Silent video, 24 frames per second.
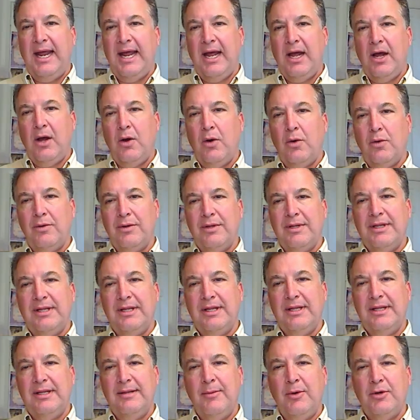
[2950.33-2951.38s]
Now,
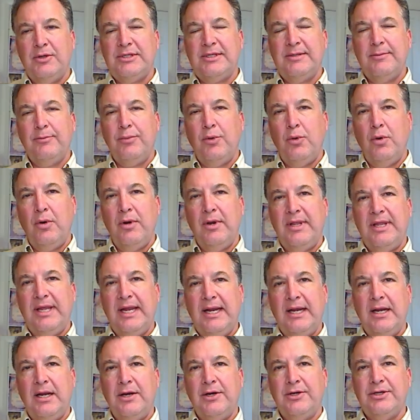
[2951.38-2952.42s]
the most
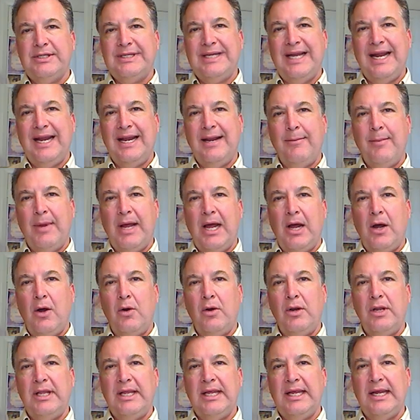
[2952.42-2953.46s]
important thing to understand
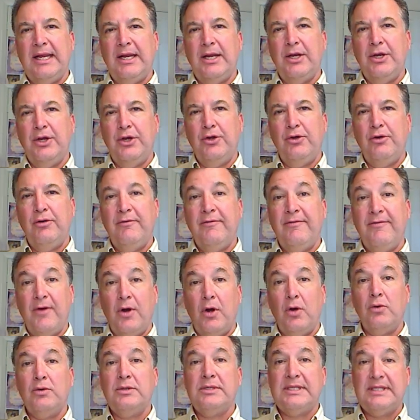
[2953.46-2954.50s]
about the new
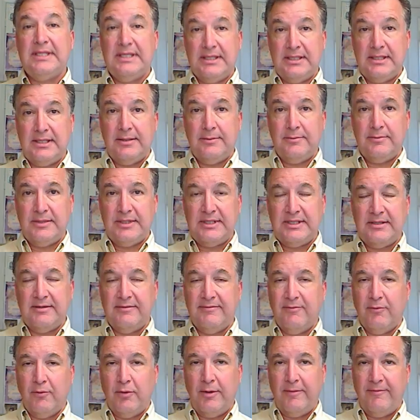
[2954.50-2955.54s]
phone
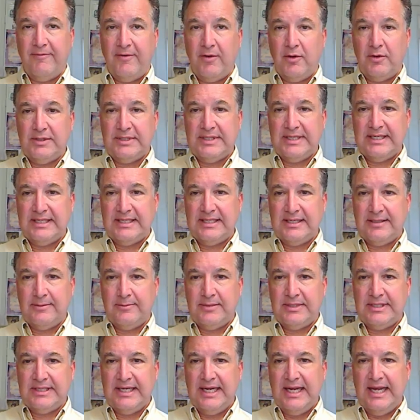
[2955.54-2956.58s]
systems, the VoIP phone
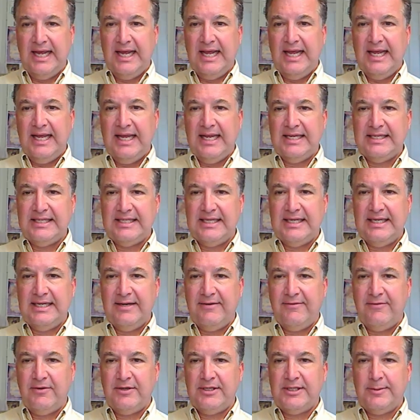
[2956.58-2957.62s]
systems, is
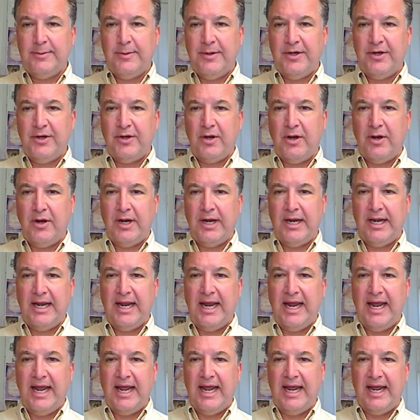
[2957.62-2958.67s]
the difference
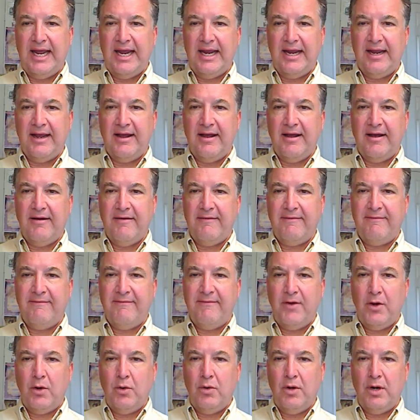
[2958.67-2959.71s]
between a
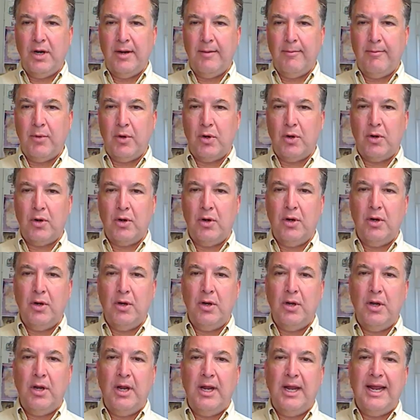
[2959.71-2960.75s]
phone
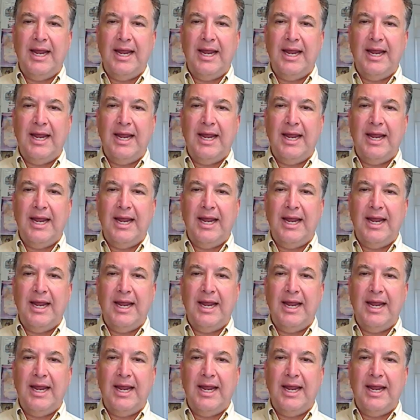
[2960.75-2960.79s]
number